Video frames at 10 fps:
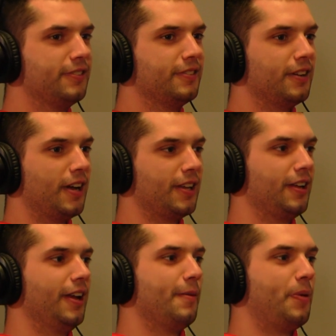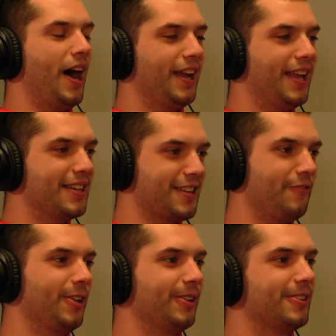I think in a podcast, I
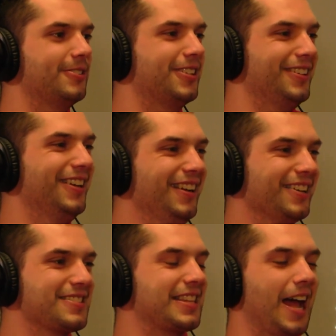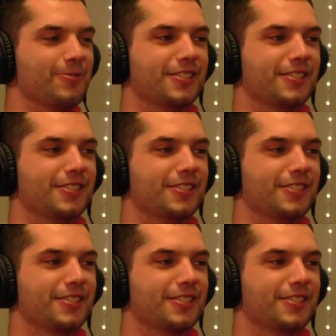feel like there's thousands of